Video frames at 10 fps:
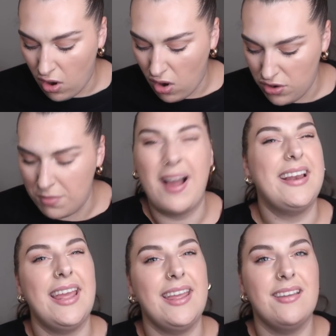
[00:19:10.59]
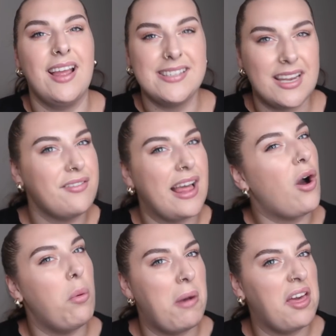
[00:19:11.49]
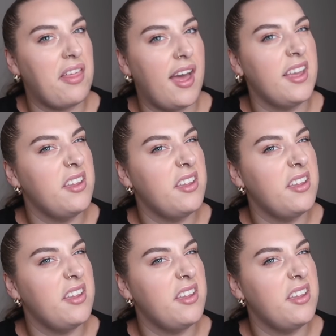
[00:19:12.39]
on my knee instead of like on my thigh,